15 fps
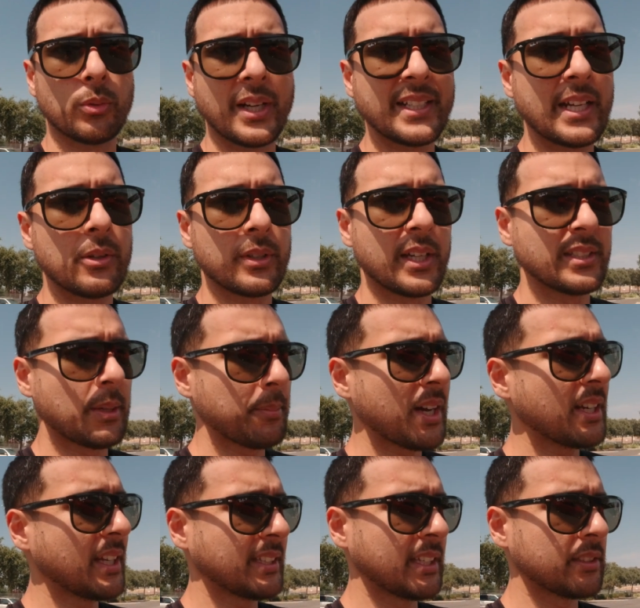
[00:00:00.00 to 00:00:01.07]
right now guys, I'm
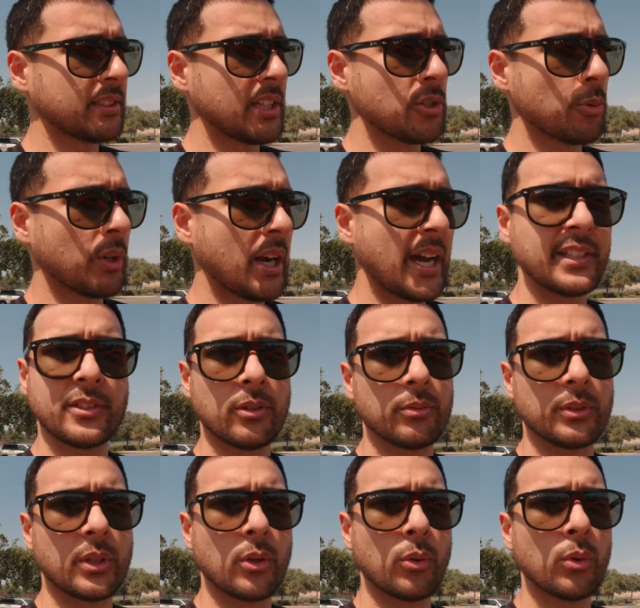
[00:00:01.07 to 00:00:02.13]
kind of at that stage where I
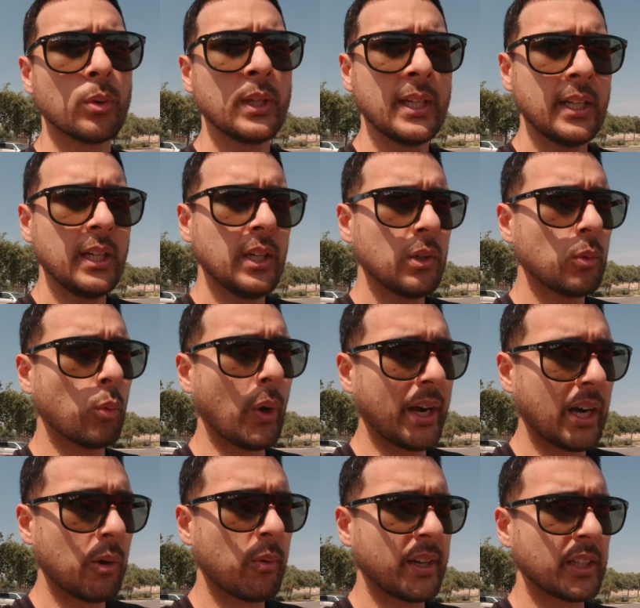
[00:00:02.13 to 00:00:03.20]
don't know
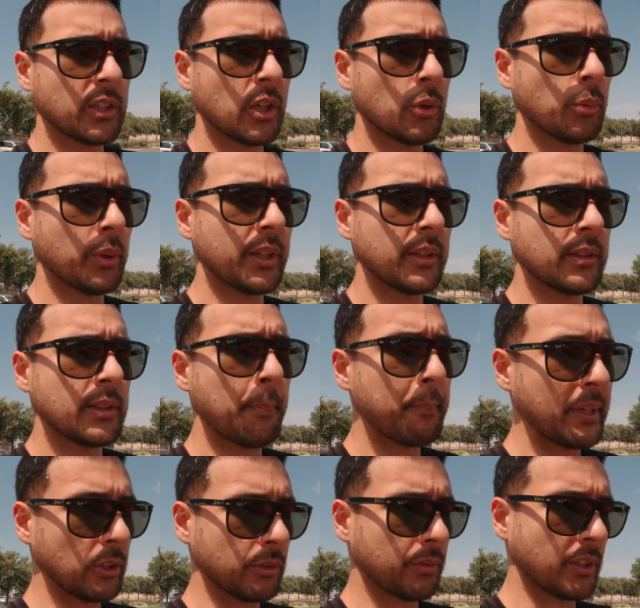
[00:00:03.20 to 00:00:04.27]
where I want to go with the
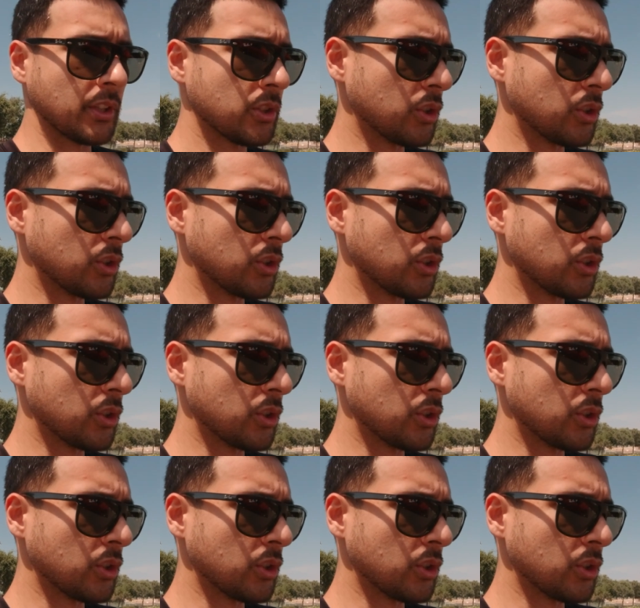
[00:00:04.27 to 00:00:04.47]
build for the